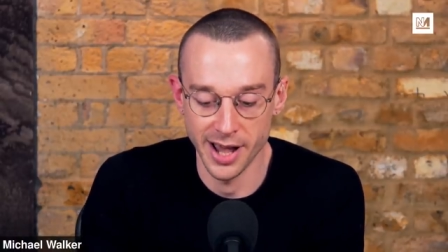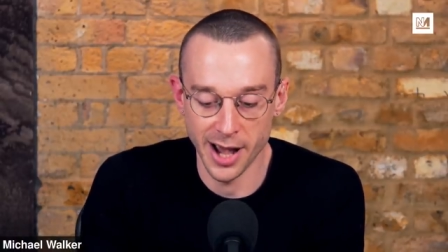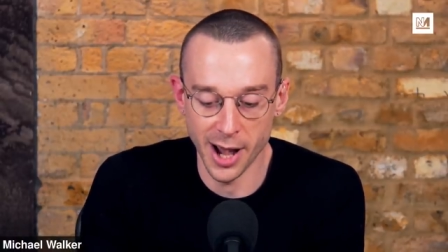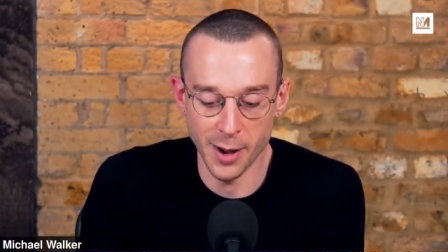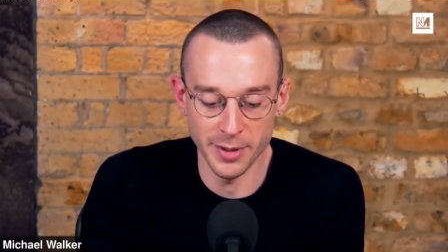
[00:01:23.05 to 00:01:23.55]

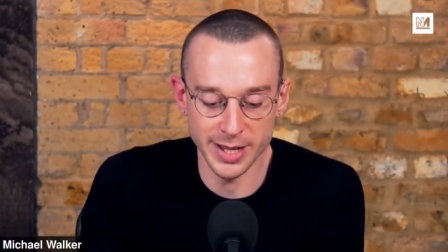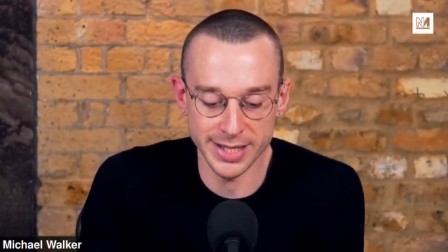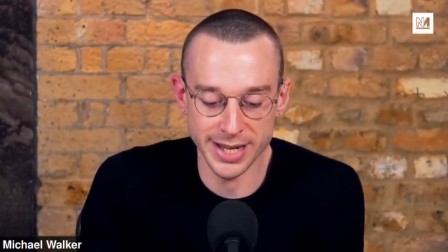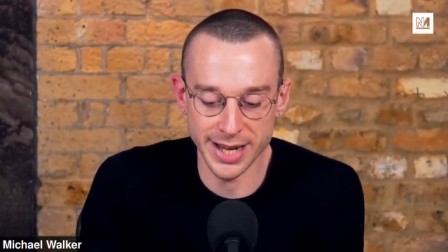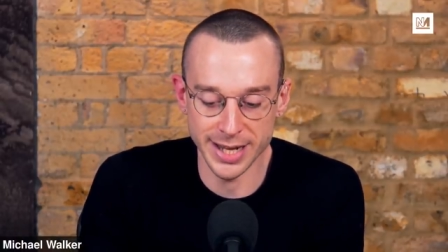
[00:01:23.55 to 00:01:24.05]
Um, this
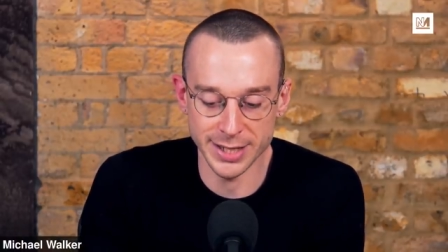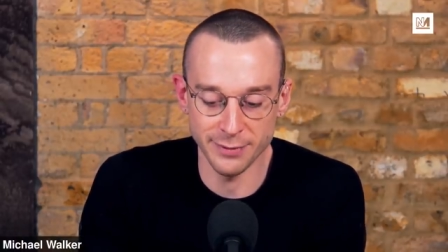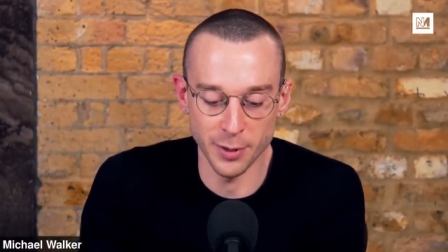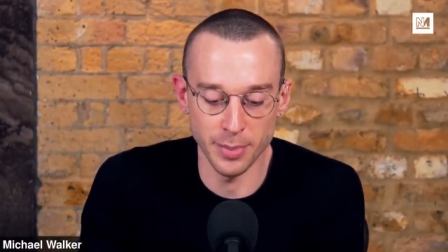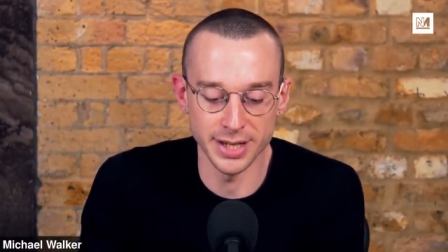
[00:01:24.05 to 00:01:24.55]
is
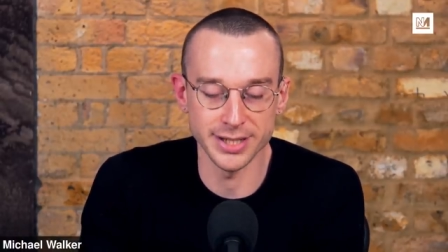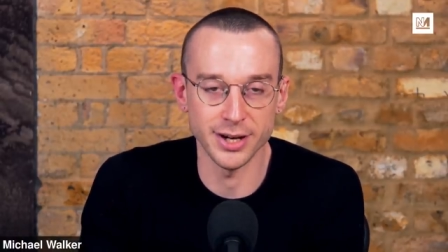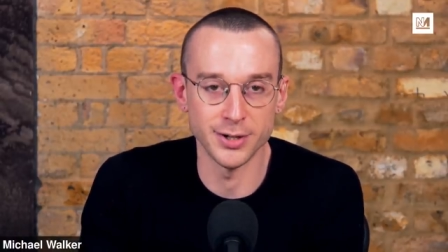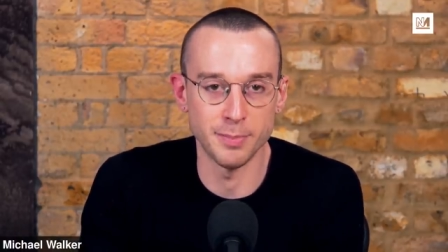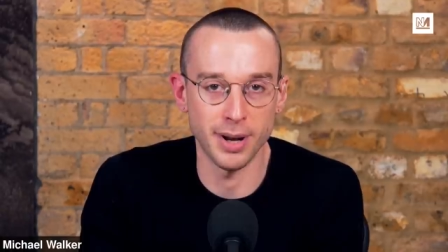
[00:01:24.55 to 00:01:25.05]
from
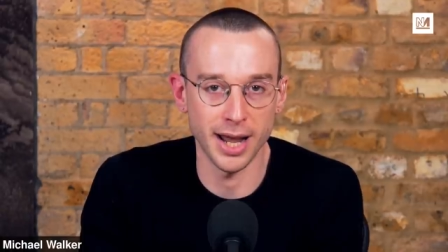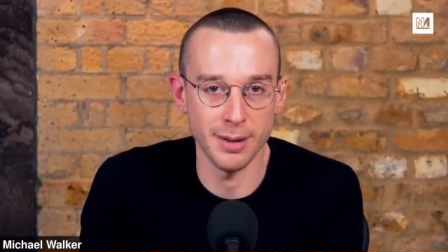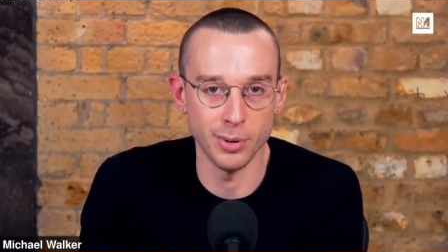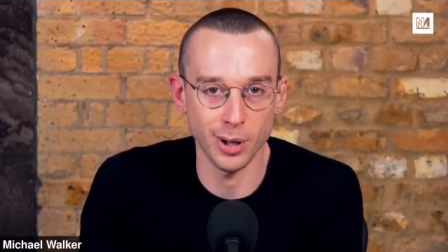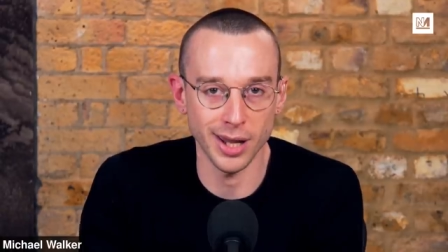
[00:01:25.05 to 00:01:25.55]
Politico's
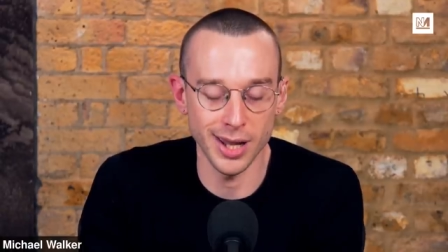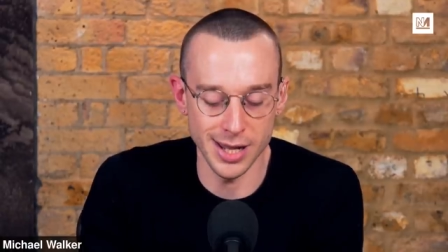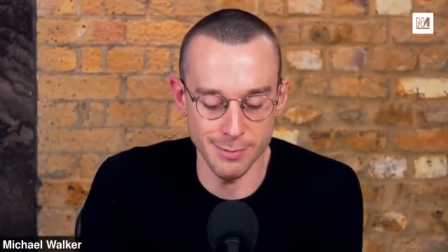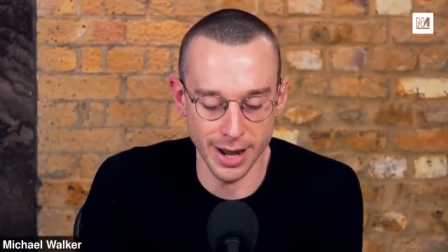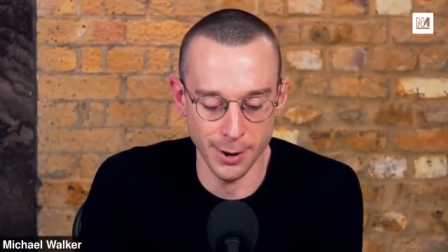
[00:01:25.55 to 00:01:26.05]
Playbook
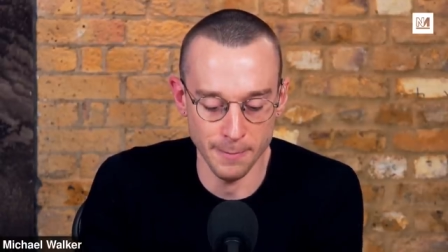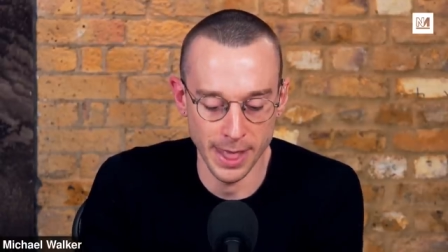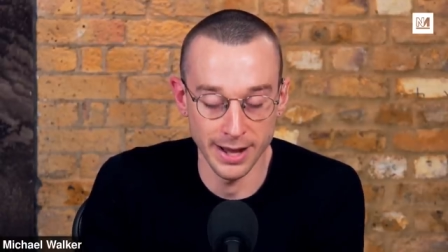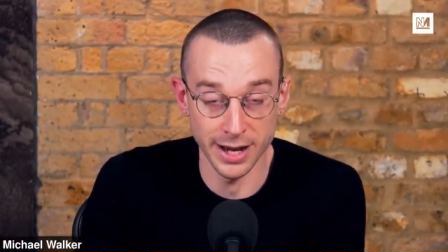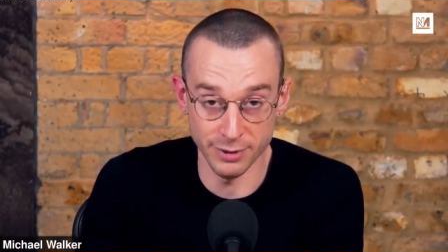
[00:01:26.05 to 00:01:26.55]
email
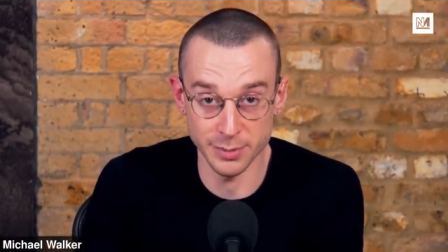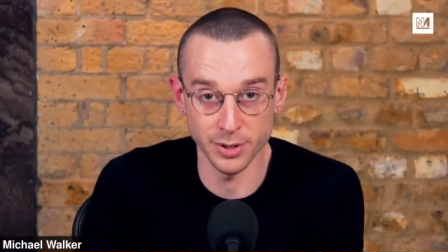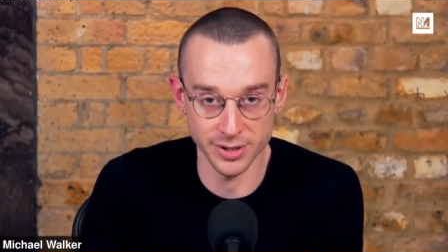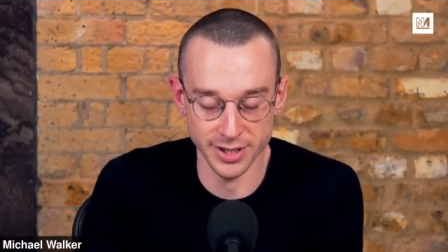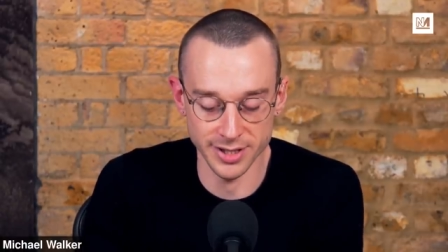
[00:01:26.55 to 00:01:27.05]
in
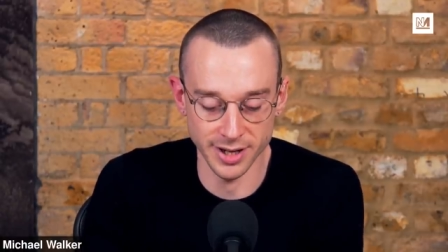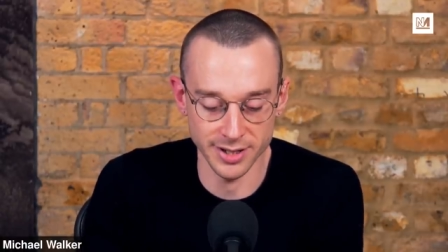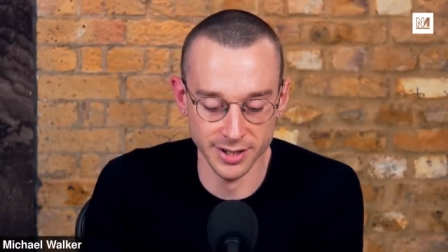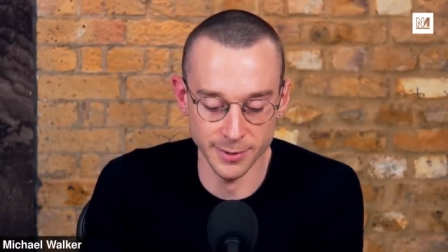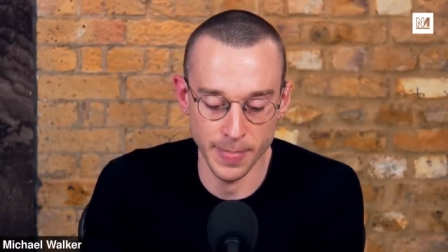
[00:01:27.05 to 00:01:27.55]
response to this
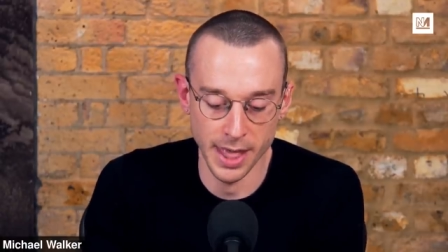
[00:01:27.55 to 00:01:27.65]
article.